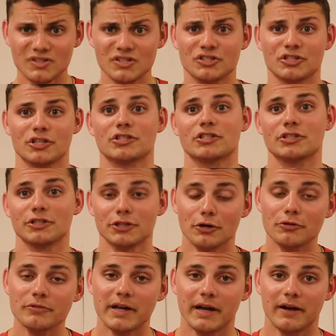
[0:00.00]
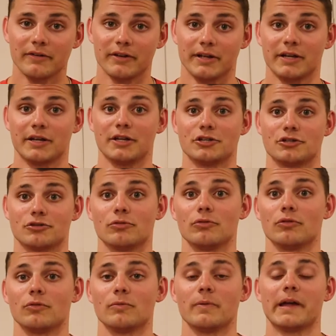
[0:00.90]
to slow down and
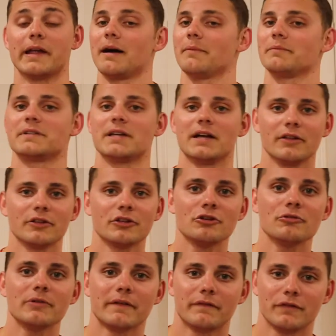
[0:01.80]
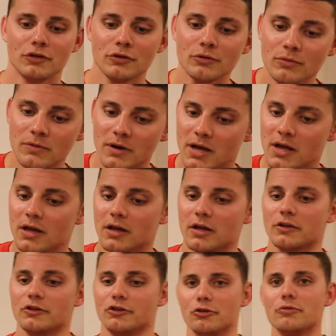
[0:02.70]
control the weight. I'm telling you, if you
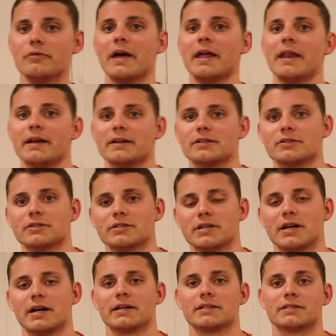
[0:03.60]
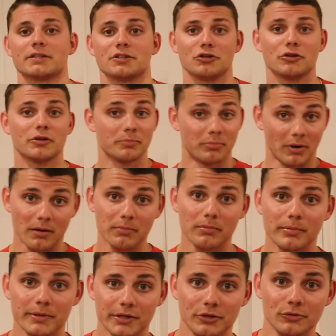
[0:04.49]
do that exercise, you could
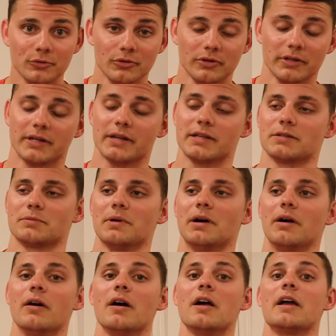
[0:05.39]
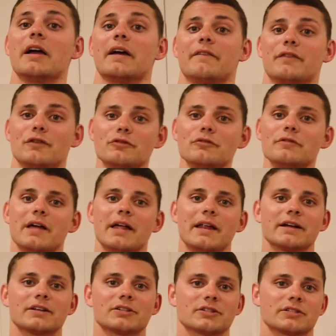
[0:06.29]
probably Google it as well. If you do that
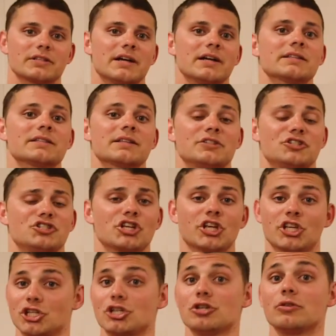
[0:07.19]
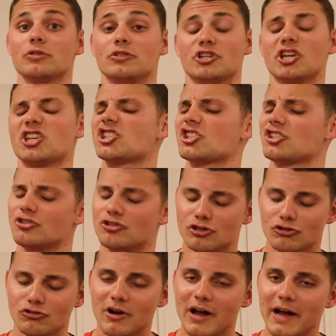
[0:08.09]
exercise, just
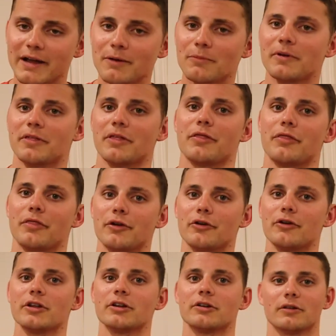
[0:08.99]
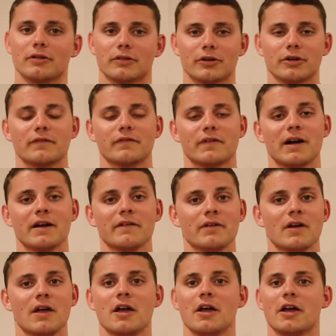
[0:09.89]
try it with a 30 or a
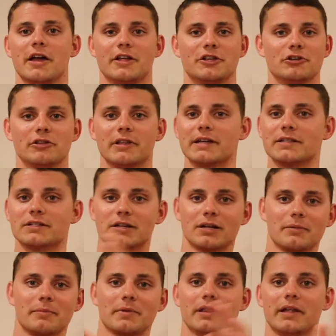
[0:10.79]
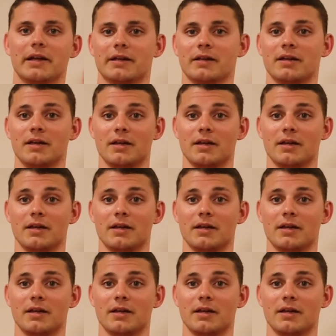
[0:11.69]
35, and your legs are gonna be like